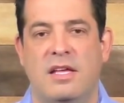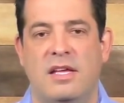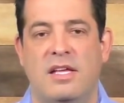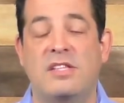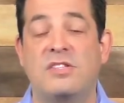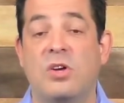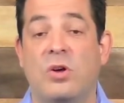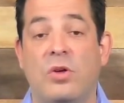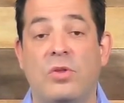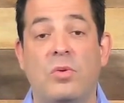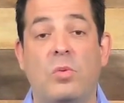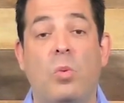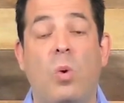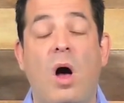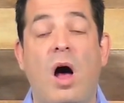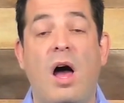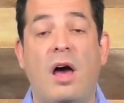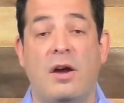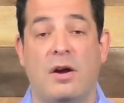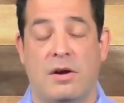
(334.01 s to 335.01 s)
It's all the
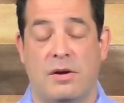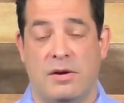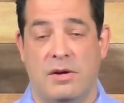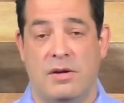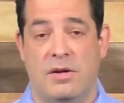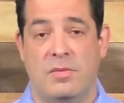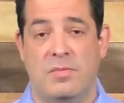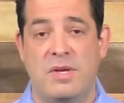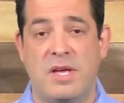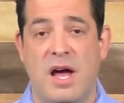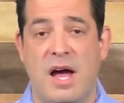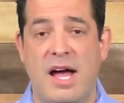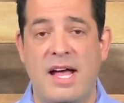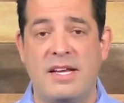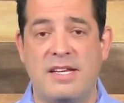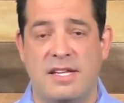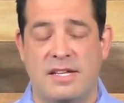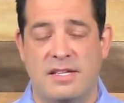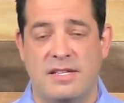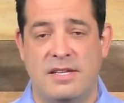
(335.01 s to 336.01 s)
water
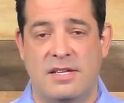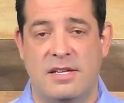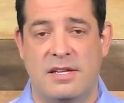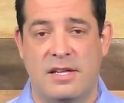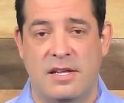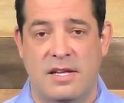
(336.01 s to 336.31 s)
behind it.